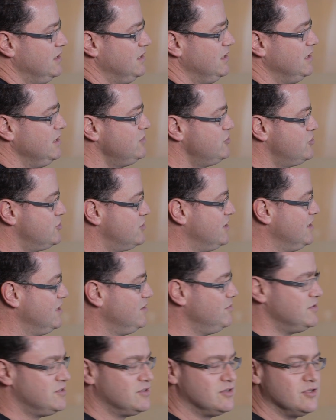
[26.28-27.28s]
each
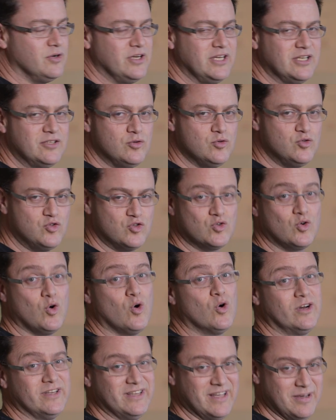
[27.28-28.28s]
team is going to
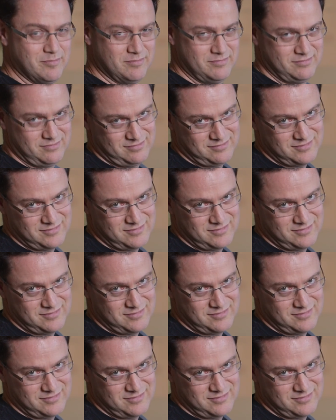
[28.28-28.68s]
score them,